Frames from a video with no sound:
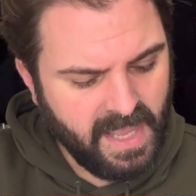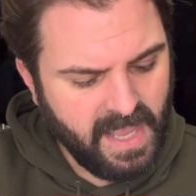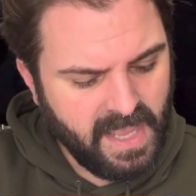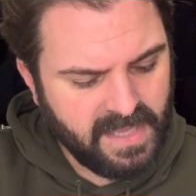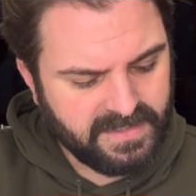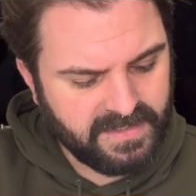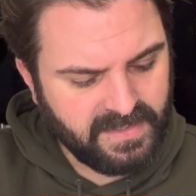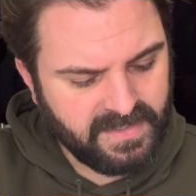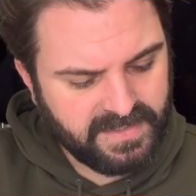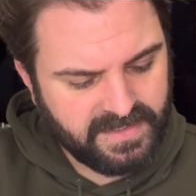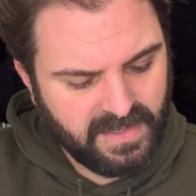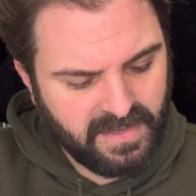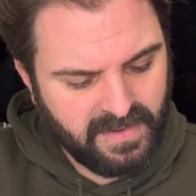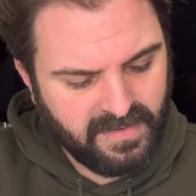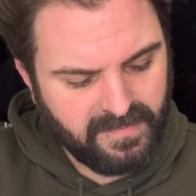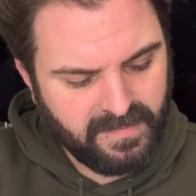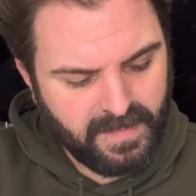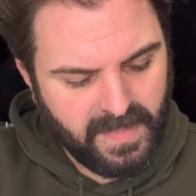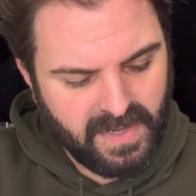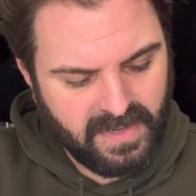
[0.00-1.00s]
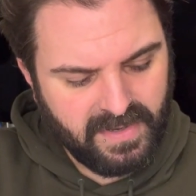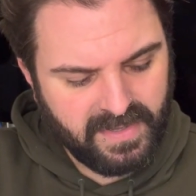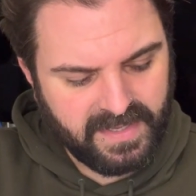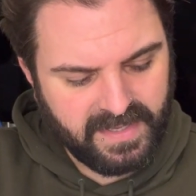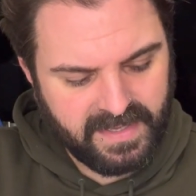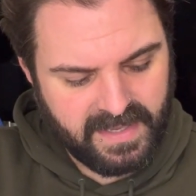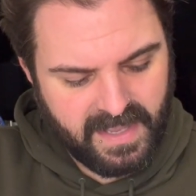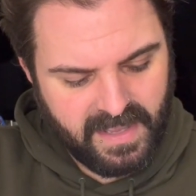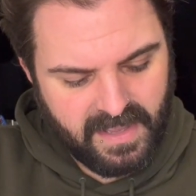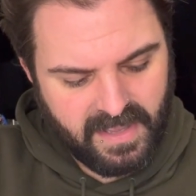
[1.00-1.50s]
So you start off by
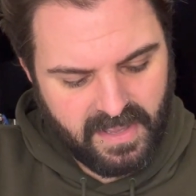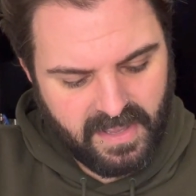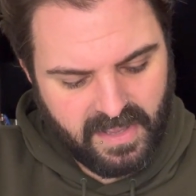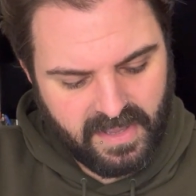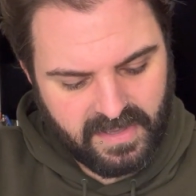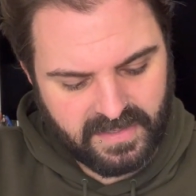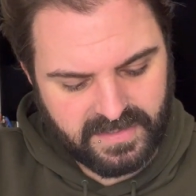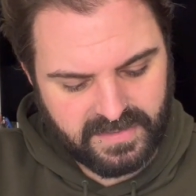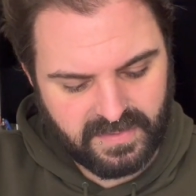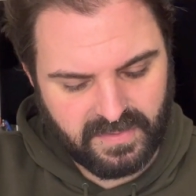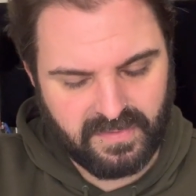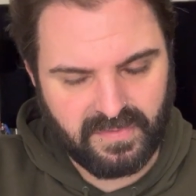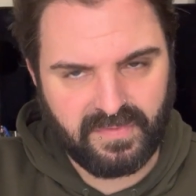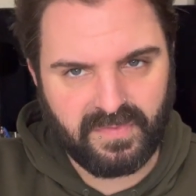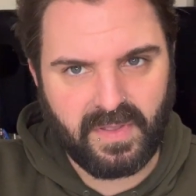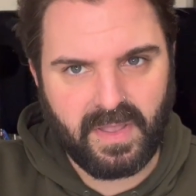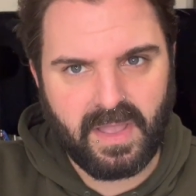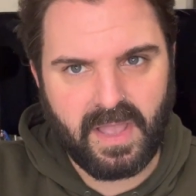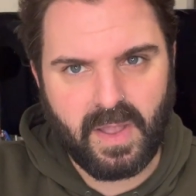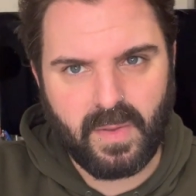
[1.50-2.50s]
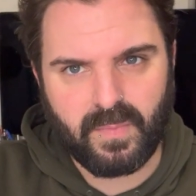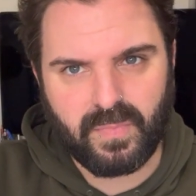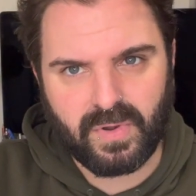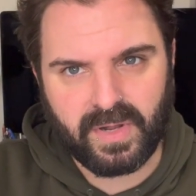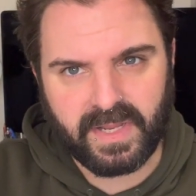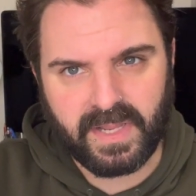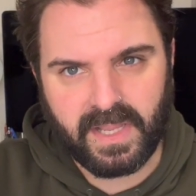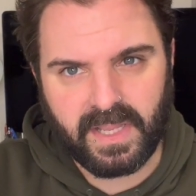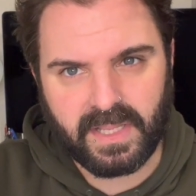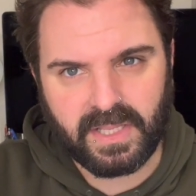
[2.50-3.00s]
looking at her sort of
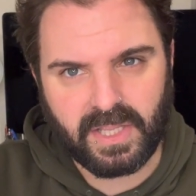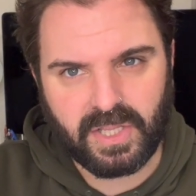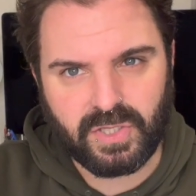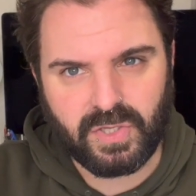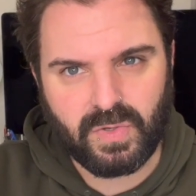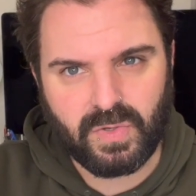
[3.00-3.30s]
upbringing, you